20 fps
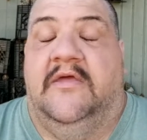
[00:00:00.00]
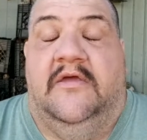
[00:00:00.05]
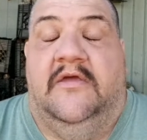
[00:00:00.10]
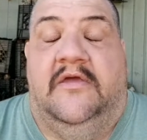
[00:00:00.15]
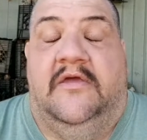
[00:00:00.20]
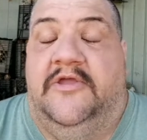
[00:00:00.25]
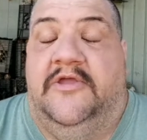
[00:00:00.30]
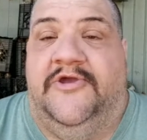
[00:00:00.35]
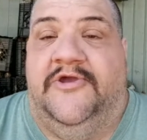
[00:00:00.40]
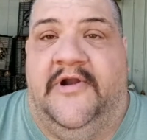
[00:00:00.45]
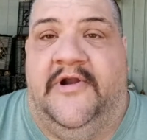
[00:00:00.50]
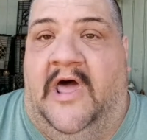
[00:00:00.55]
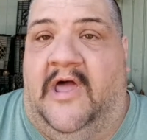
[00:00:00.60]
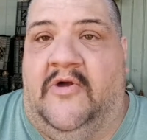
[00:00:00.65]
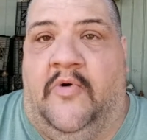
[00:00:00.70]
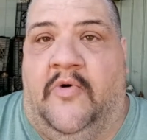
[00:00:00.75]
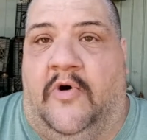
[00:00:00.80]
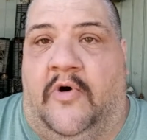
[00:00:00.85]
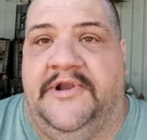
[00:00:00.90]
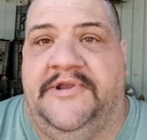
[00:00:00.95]
you're not
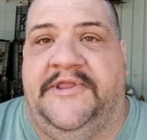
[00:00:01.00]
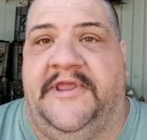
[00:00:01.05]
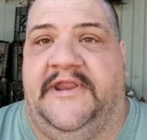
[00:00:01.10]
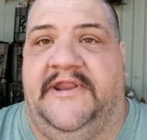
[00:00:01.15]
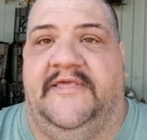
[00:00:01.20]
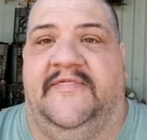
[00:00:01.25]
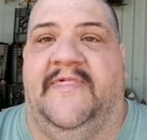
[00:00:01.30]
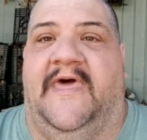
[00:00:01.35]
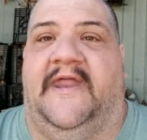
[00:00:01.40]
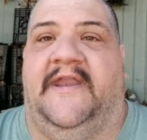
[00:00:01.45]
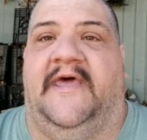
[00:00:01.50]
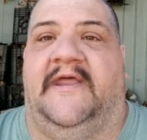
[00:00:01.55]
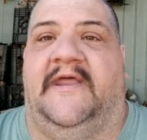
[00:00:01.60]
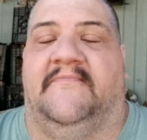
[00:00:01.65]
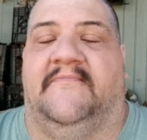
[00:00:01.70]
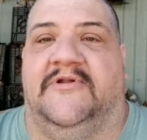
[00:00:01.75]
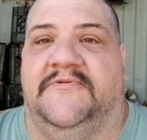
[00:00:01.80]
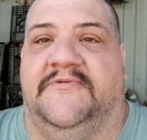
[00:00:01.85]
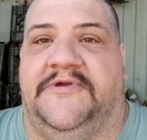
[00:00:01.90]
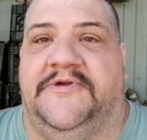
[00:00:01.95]
quarantining that
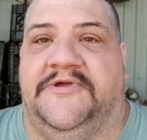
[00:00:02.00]
animal if